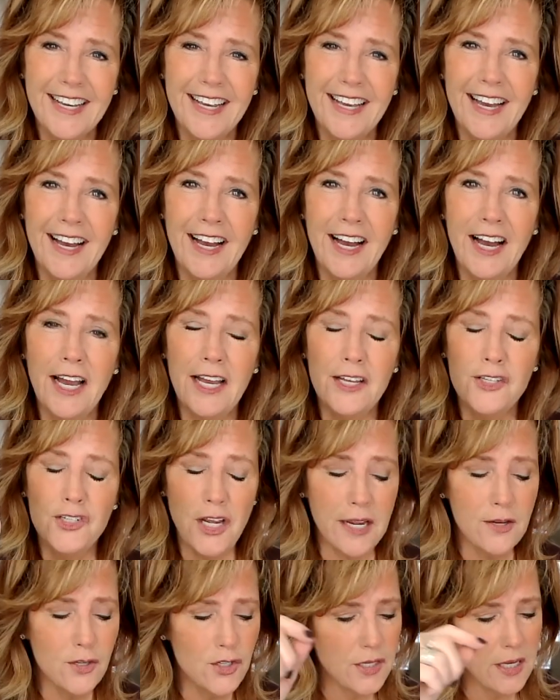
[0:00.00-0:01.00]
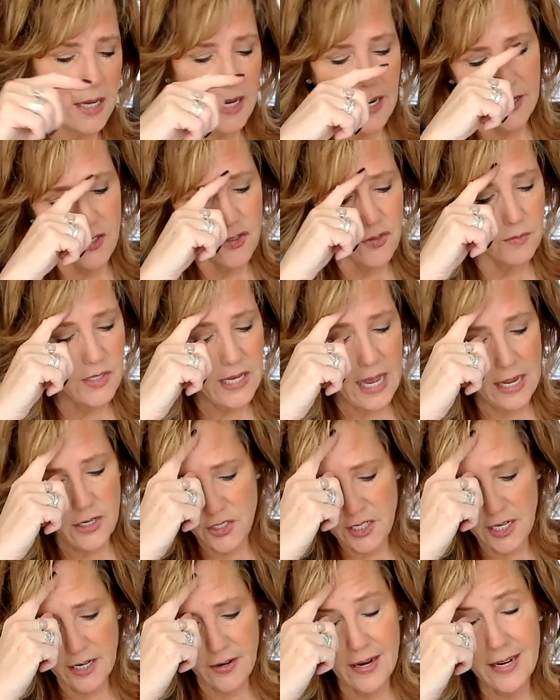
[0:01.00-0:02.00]
uh, it changed signs from
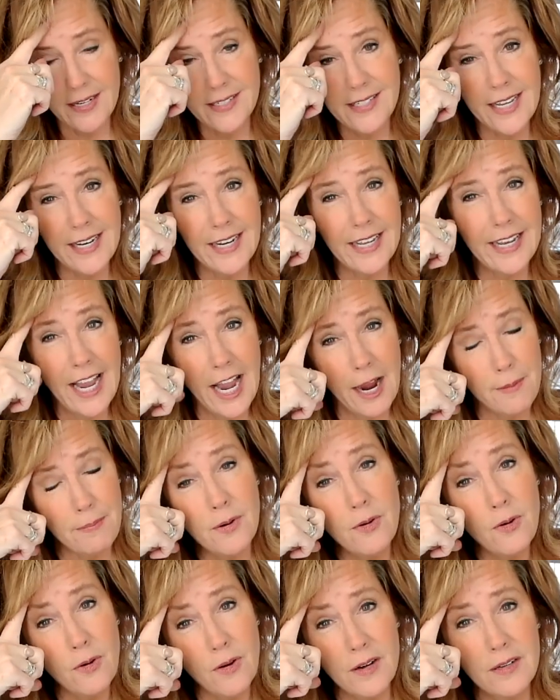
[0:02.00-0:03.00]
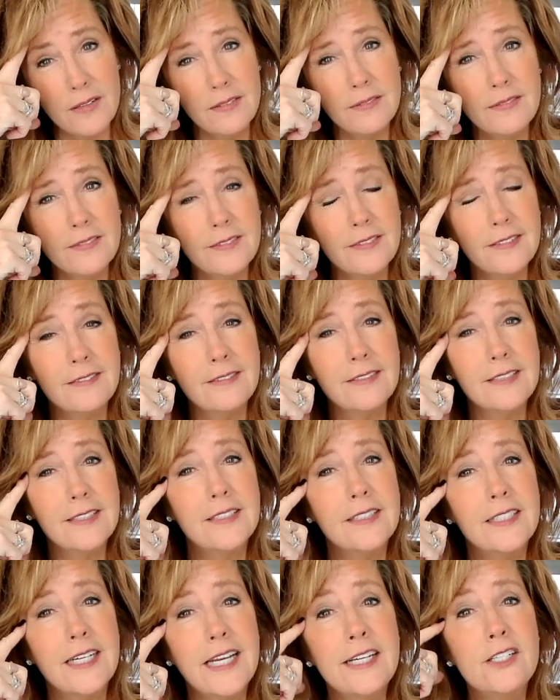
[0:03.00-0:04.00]
Sagittarius into Capricorn
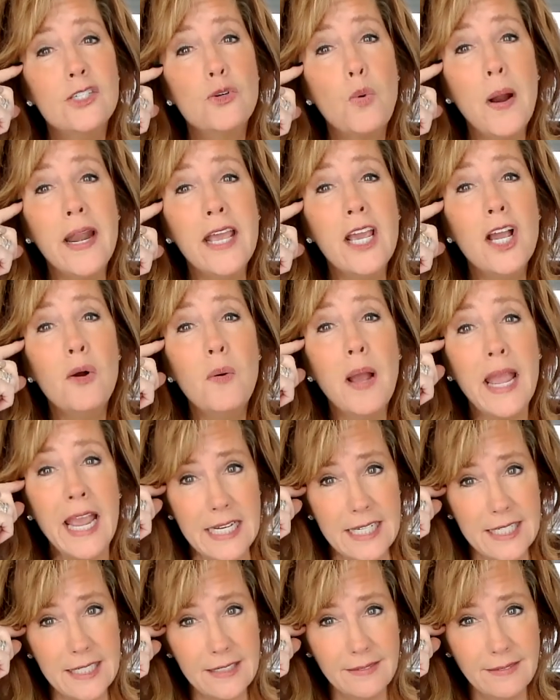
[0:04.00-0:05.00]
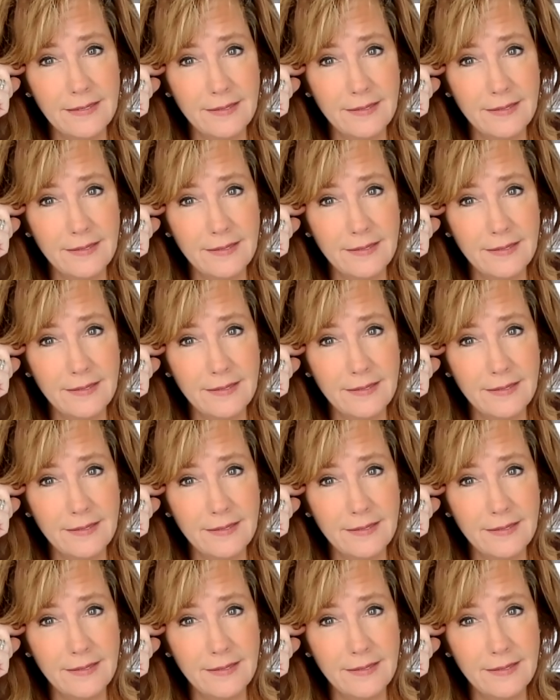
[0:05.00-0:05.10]
in 2008.